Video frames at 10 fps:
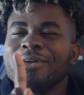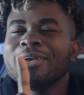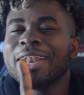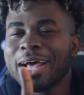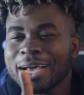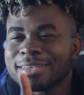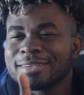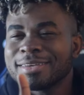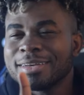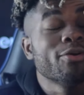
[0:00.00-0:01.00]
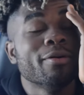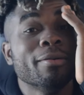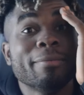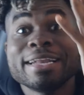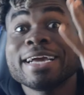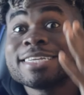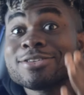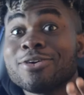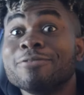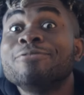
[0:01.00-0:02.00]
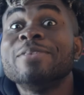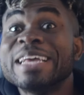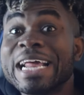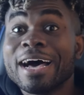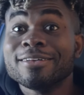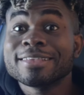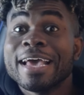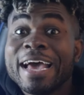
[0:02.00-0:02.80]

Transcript: Relax. Bro, my nigga just got free clout.